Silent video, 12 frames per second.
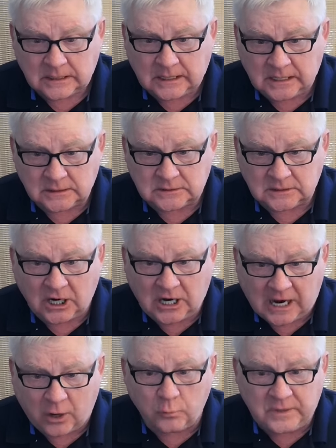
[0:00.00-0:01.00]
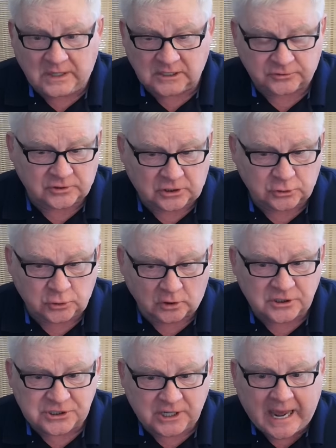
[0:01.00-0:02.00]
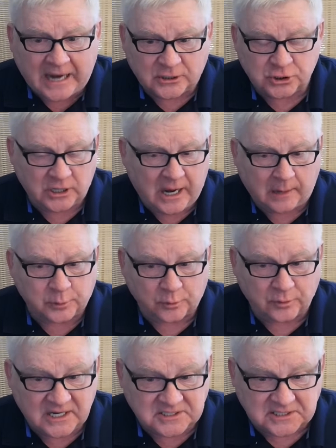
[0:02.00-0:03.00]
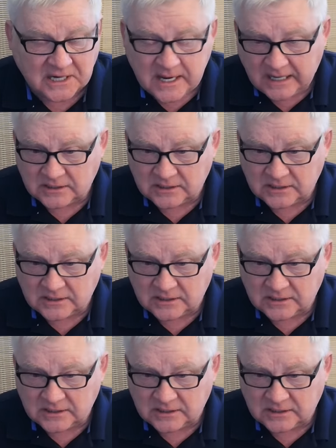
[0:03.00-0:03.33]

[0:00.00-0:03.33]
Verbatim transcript: and how military technology actually operates